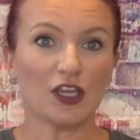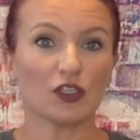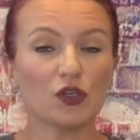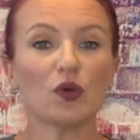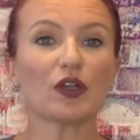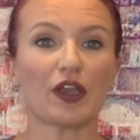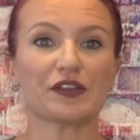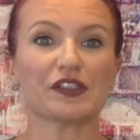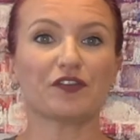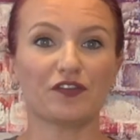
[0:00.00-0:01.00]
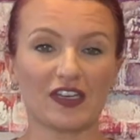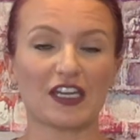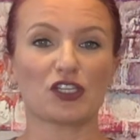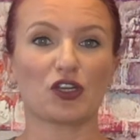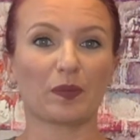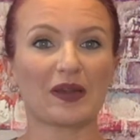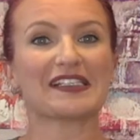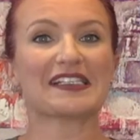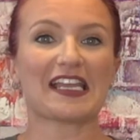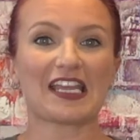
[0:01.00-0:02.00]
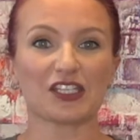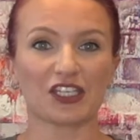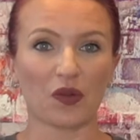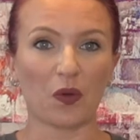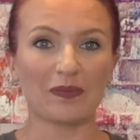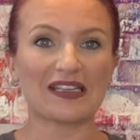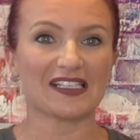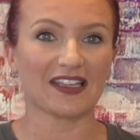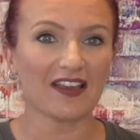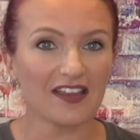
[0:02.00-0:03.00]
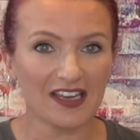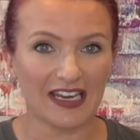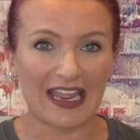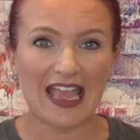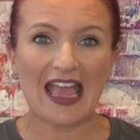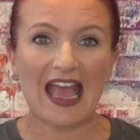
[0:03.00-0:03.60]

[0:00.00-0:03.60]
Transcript: You're going to finish your presentation or meeting early,